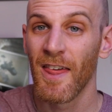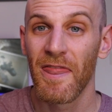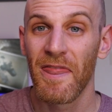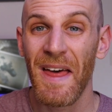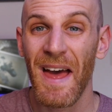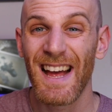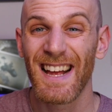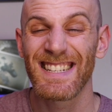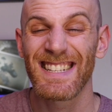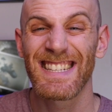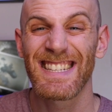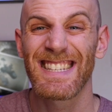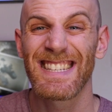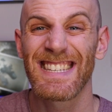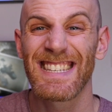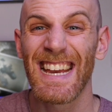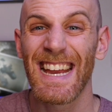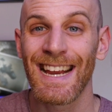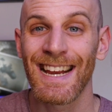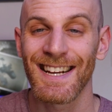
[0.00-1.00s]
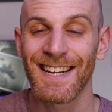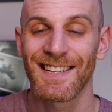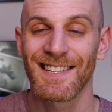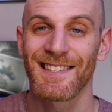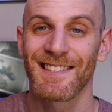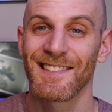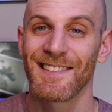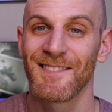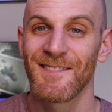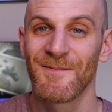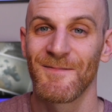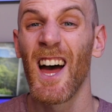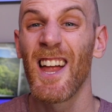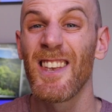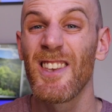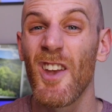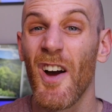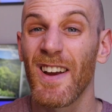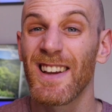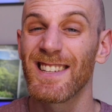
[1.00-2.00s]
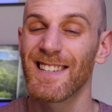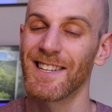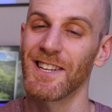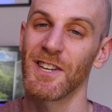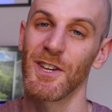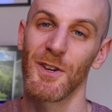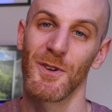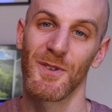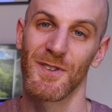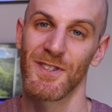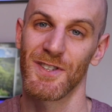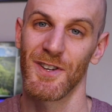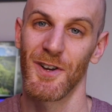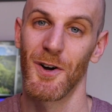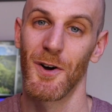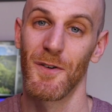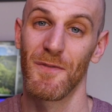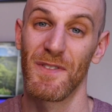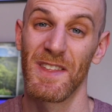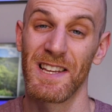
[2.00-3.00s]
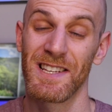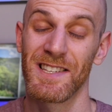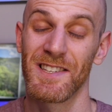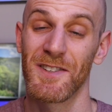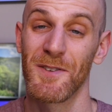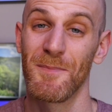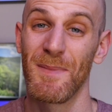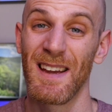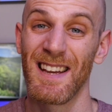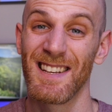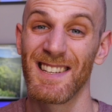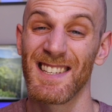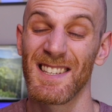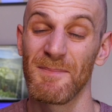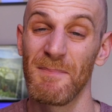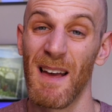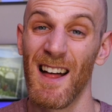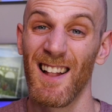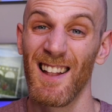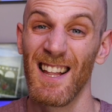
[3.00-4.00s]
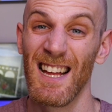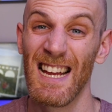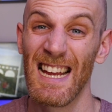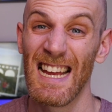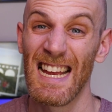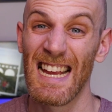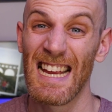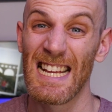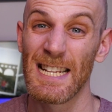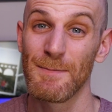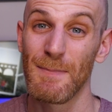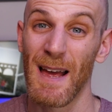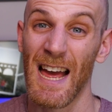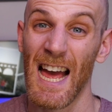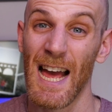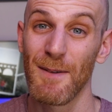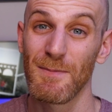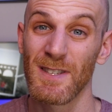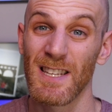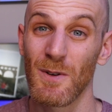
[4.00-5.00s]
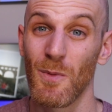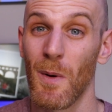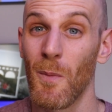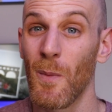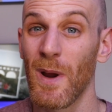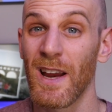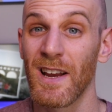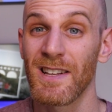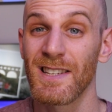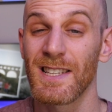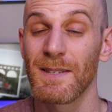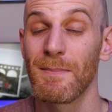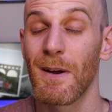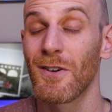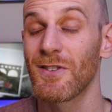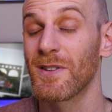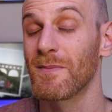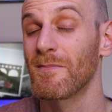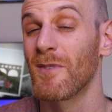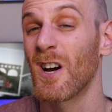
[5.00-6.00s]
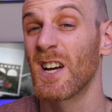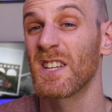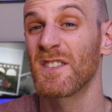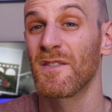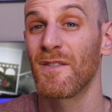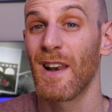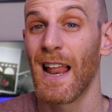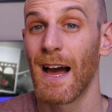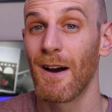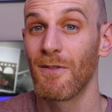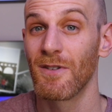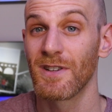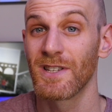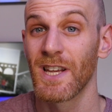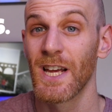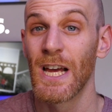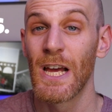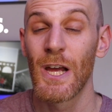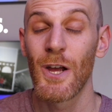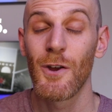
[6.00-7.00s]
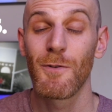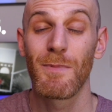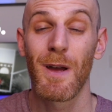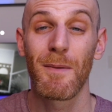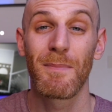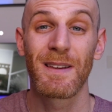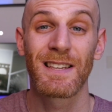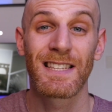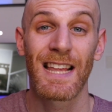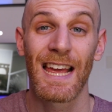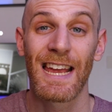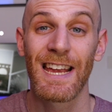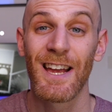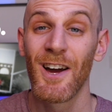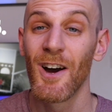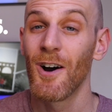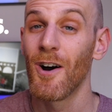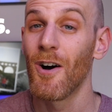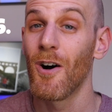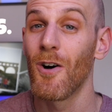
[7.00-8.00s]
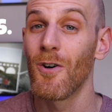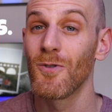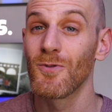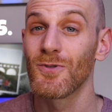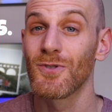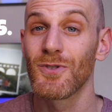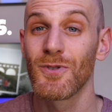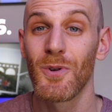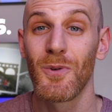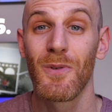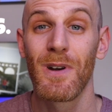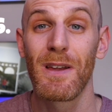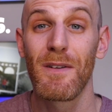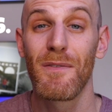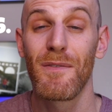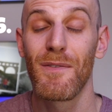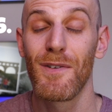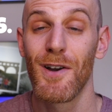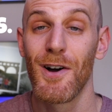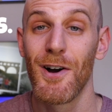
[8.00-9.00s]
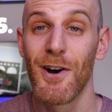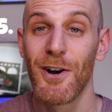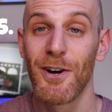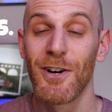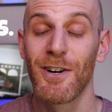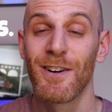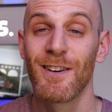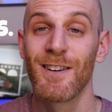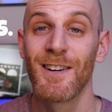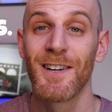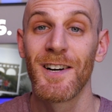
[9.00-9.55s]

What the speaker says: that stinks. A nicer use of this to mean smell is perhaps when we can smell some nice flowers. You maybe say, "On sent les fleurs."